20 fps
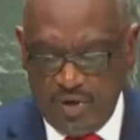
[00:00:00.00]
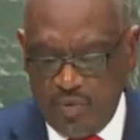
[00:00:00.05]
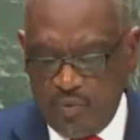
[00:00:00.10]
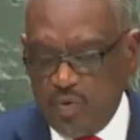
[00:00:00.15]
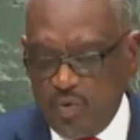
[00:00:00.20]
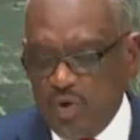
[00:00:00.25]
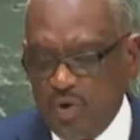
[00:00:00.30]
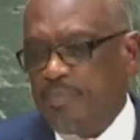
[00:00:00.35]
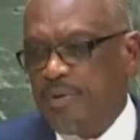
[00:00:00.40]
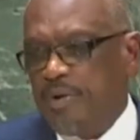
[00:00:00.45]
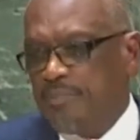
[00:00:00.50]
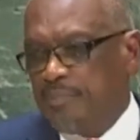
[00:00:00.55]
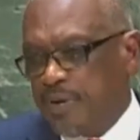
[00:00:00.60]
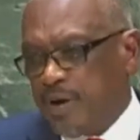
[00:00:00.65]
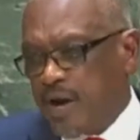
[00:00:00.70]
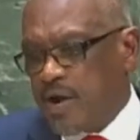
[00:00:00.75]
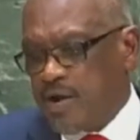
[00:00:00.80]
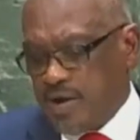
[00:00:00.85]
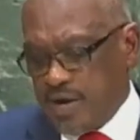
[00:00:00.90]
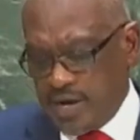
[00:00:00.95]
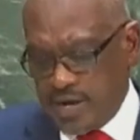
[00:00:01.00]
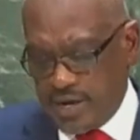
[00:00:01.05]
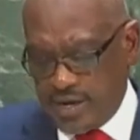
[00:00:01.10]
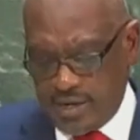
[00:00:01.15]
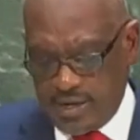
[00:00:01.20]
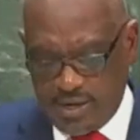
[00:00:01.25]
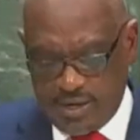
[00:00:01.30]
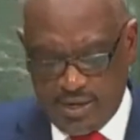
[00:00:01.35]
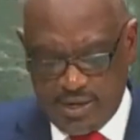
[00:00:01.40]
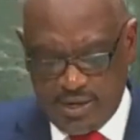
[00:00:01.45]
were preparing
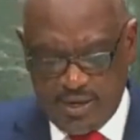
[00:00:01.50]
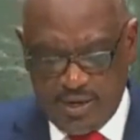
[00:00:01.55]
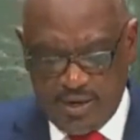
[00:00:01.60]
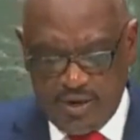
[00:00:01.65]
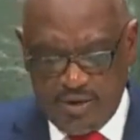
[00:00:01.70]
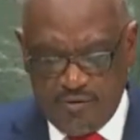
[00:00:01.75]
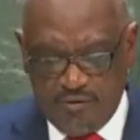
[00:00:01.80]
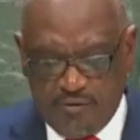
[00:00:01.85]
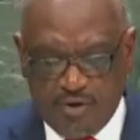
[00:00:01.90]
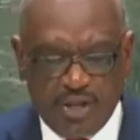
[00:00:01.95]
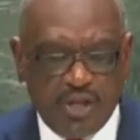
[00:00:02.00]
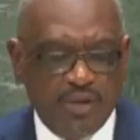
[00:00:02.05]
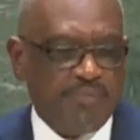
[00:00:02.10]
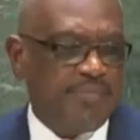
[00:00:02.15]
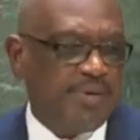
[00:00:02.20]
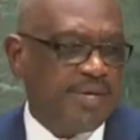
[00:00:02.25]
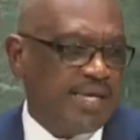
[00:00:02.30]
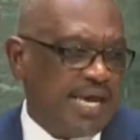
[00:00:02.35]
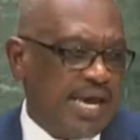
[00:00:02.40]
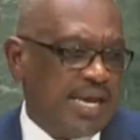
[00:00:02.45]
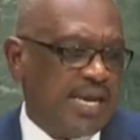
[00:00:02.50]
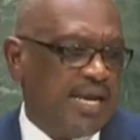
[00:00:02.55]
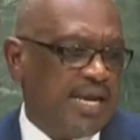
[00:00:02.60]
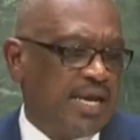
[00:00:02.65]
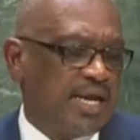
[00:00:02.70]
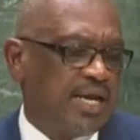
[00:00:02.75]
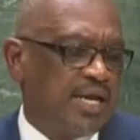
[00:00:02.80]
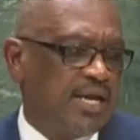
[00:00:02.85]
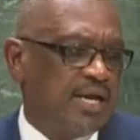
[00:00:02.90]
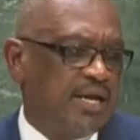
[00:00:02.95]
for the
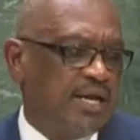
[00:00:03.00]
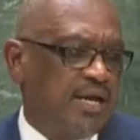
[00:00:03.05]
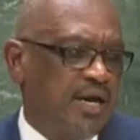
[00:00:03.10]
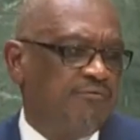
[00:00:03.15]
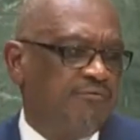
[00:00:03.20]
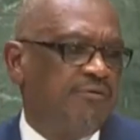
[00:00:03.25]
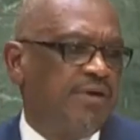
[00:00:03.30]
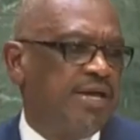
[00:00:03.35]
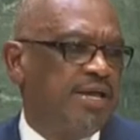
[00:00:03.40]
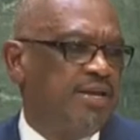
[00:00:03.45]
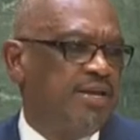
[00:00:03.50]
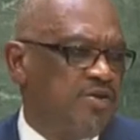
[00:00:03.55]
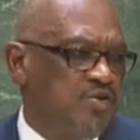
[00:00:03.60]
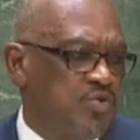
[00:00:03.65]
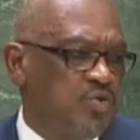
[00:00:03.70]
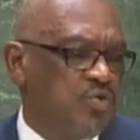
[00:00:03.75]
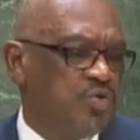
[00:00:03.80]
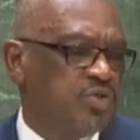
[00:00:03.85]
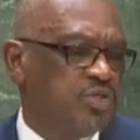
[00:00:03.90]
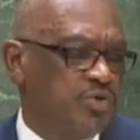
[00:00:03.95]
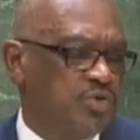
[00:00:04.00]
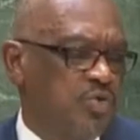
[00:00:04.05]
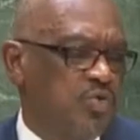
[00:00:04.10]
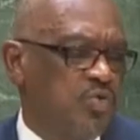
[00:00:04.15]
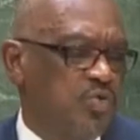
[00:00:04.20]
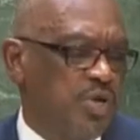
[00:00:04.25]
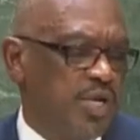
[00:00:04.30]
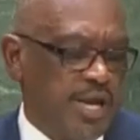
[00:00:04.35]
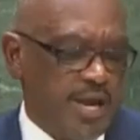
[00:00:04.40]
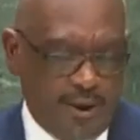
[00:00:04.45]
beginning of a new
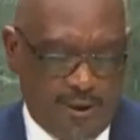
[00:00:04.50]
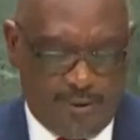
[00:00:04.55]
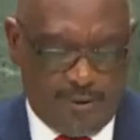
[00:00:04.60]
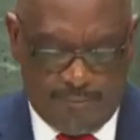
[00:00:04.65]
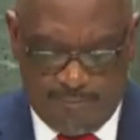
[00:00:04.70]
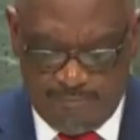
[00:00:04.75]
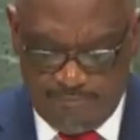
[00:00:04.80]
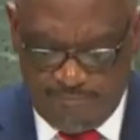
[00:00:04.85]
school year.